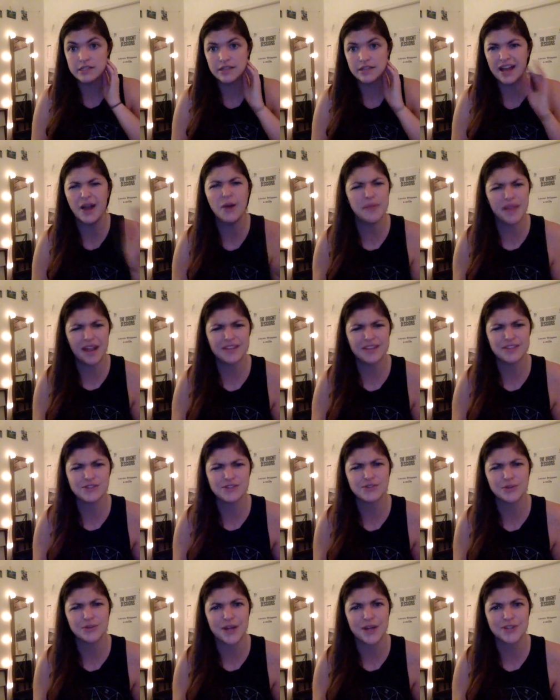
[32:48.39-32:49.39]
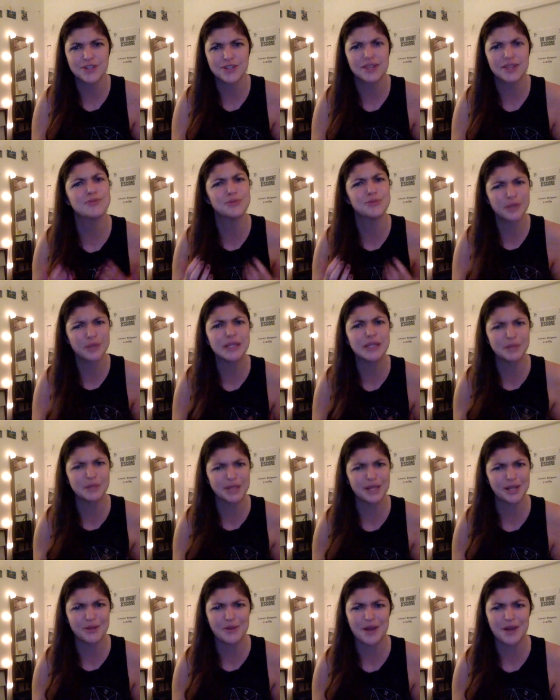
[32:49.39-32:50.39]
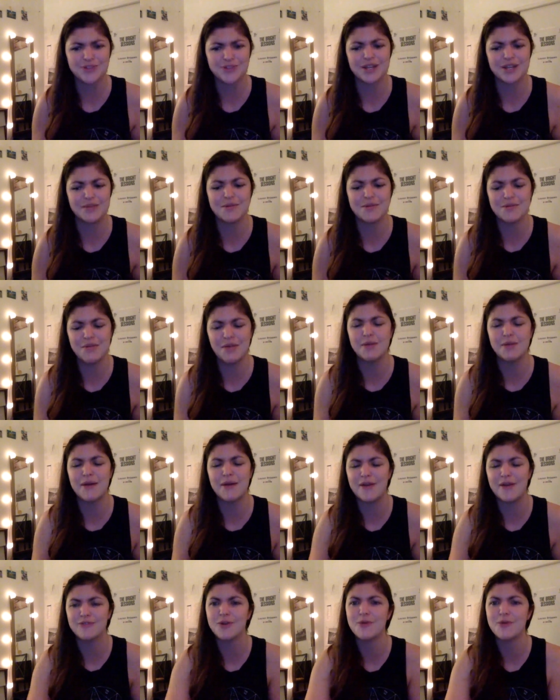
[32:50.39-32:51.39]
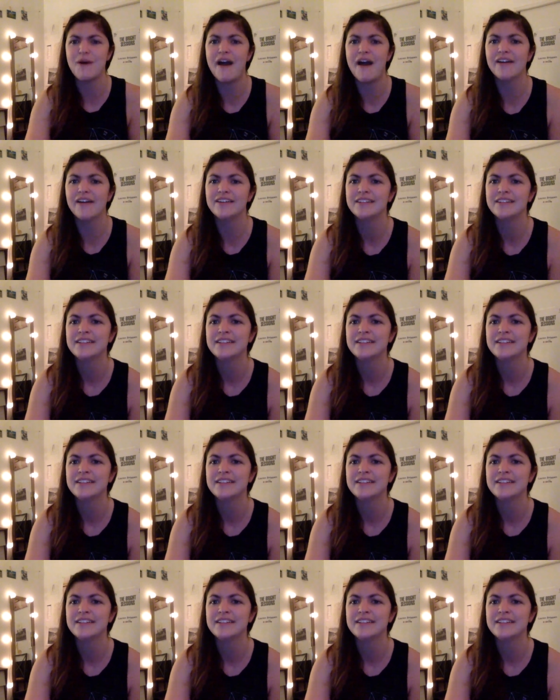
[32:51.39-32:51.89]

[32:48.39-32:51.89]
I hope that answers your question. That was a really, really good question. I'm going to think about that for a while.